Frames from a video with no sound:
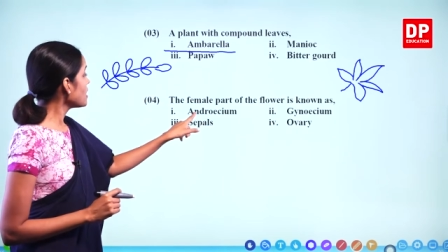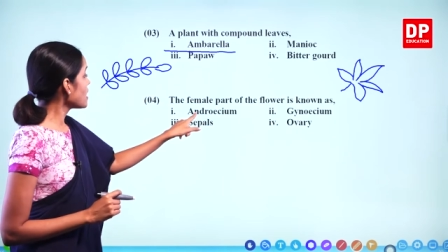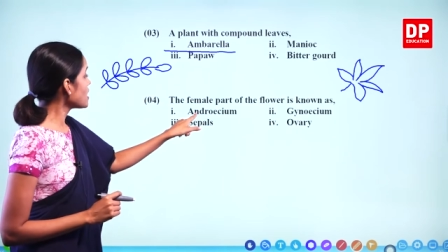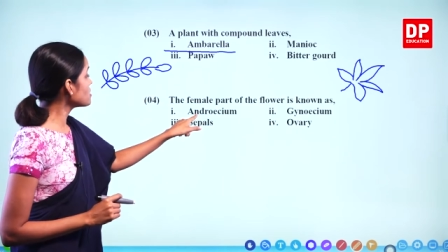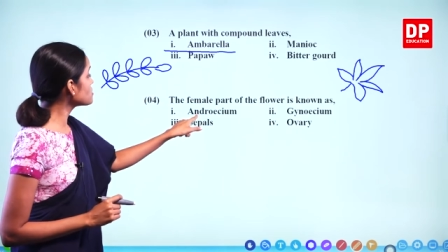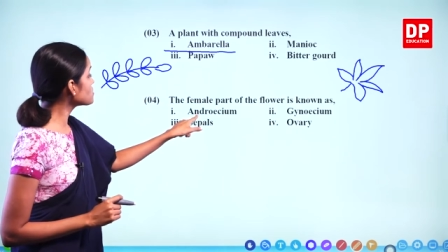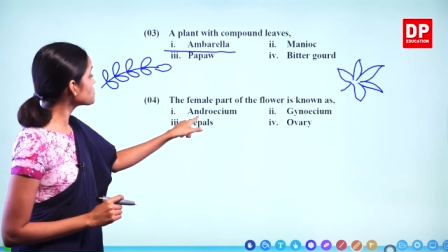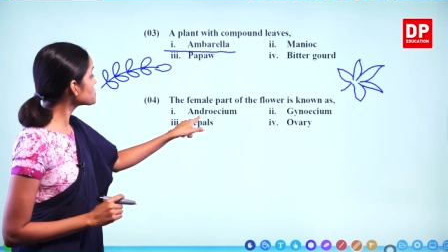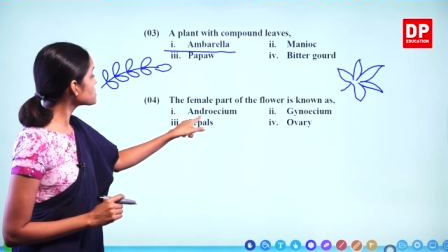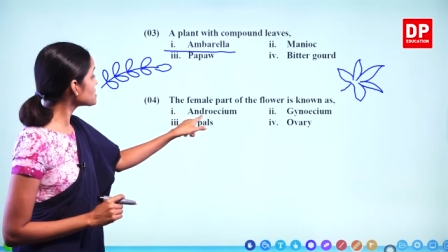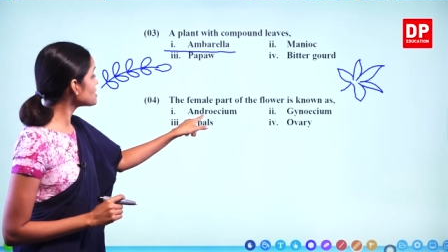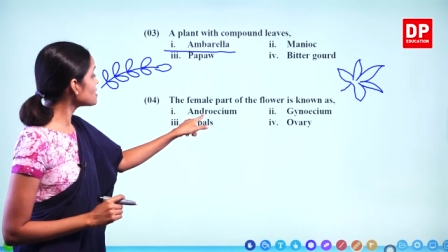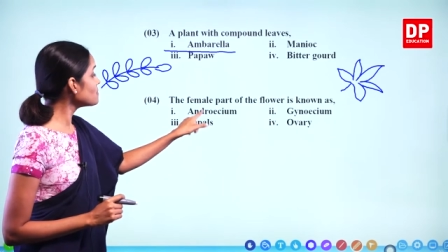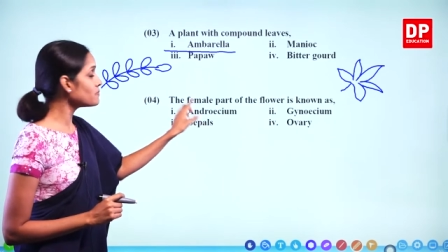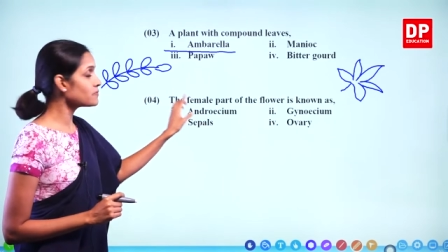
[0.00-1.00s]

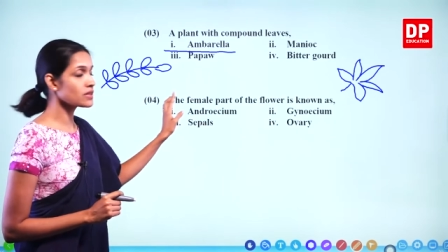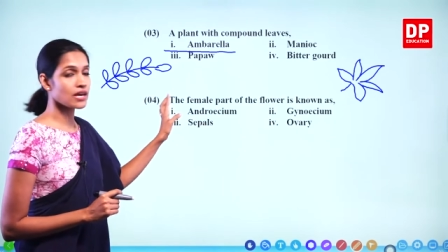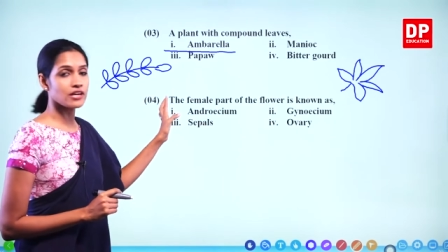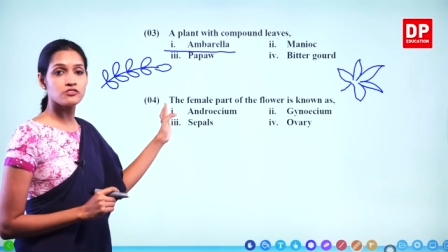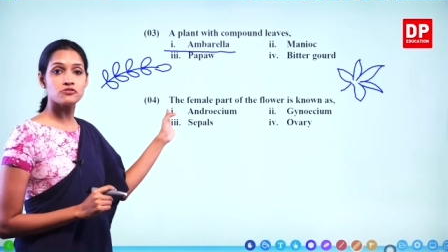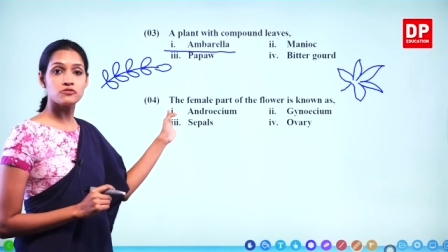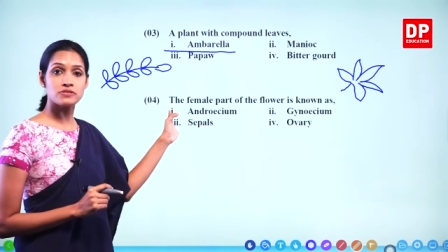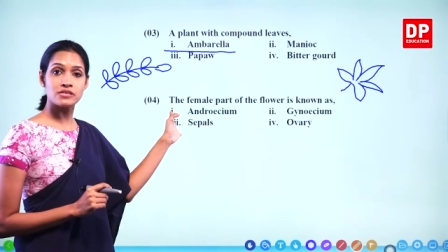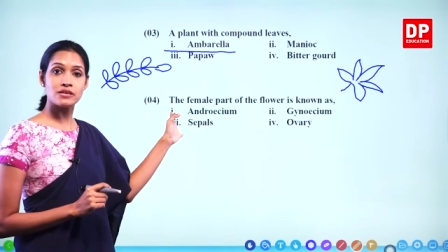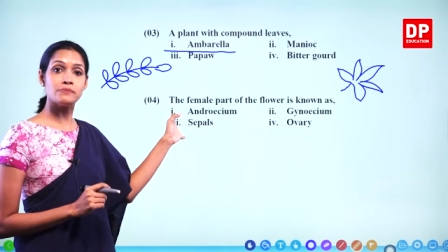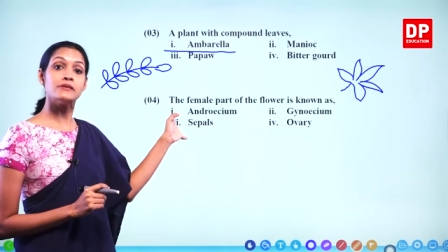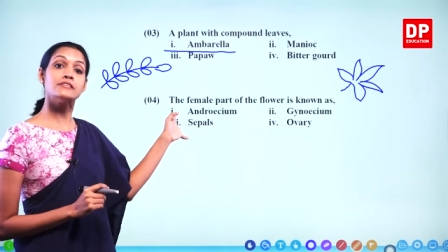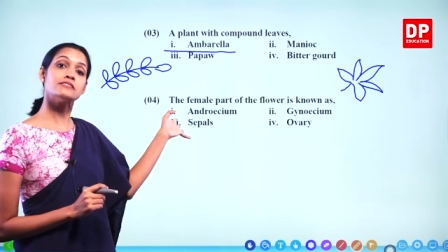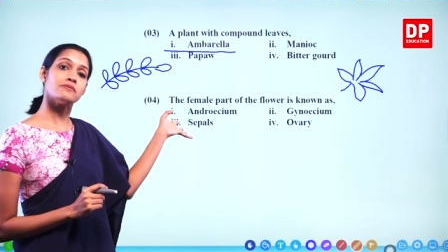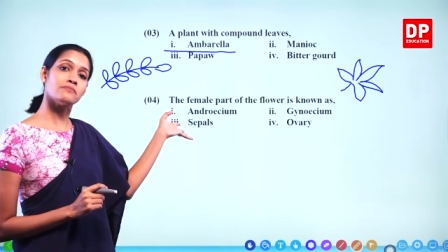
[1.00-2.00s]
Androecium,
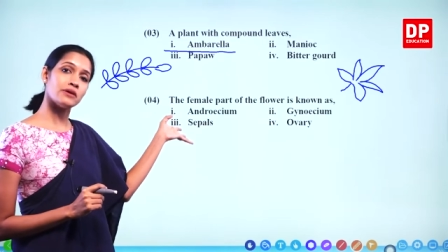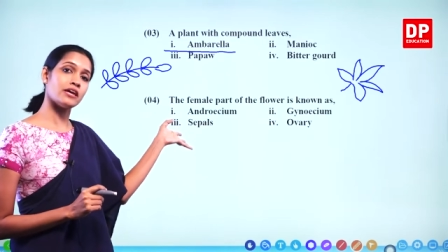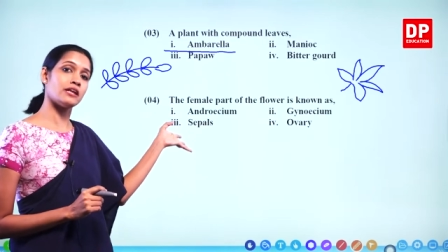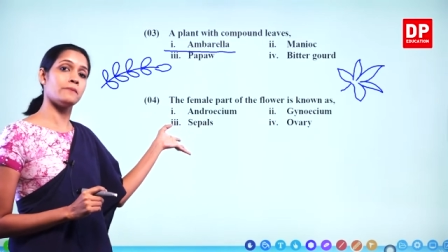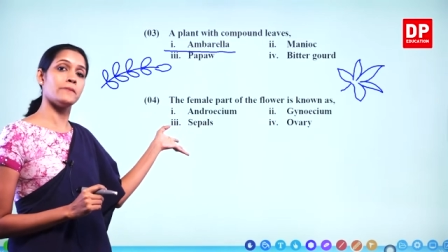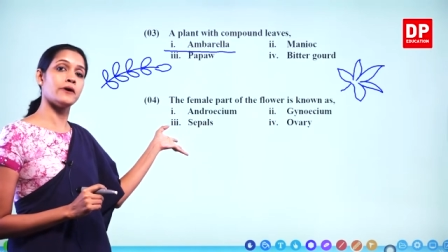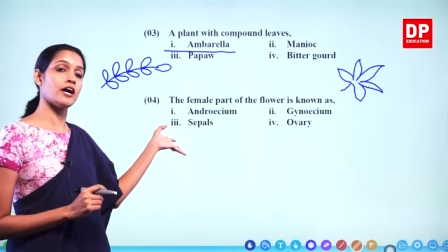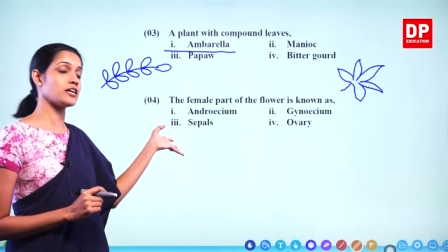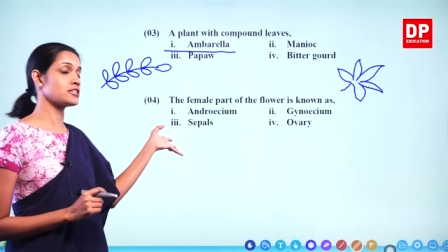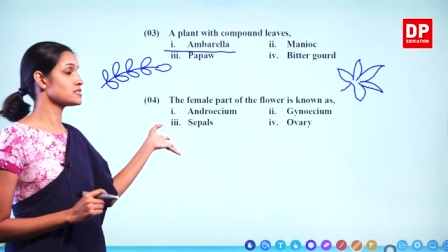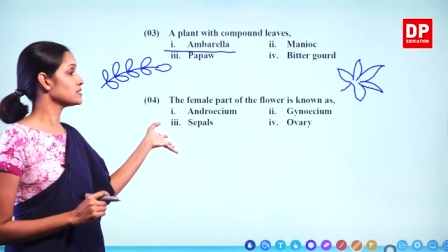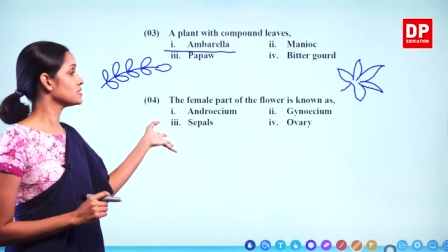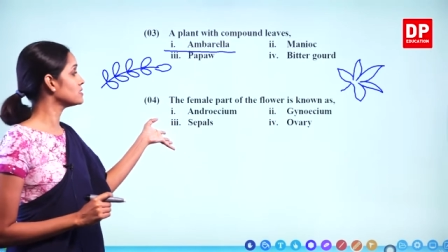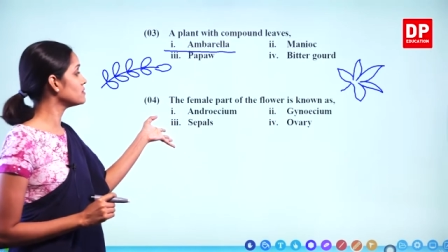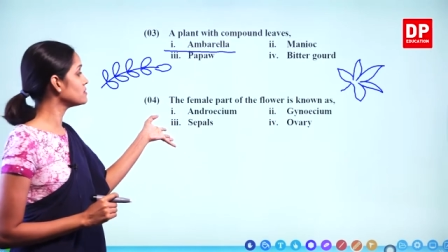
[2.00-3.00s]
androecium is the male part,
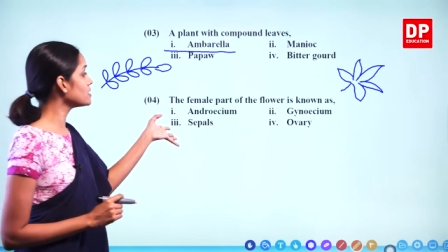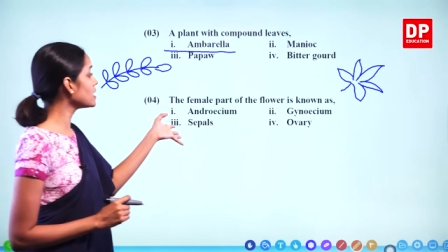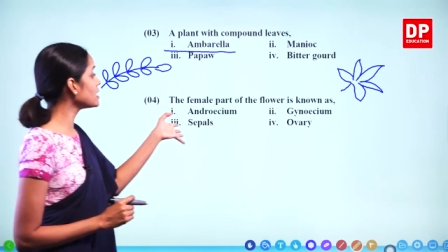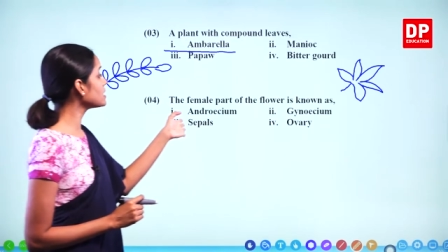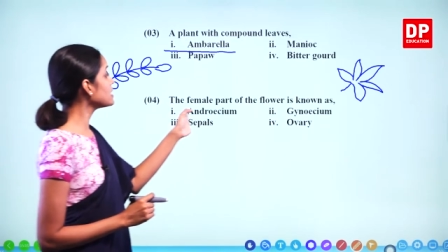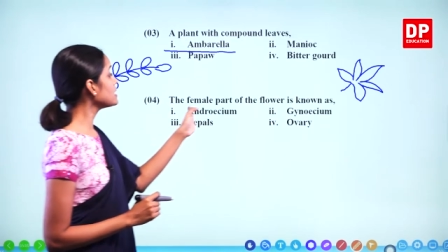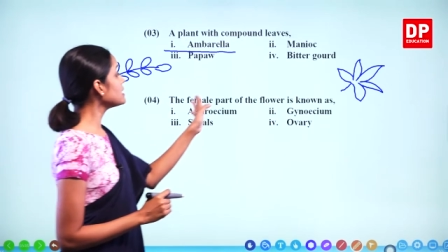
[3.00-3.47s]
right?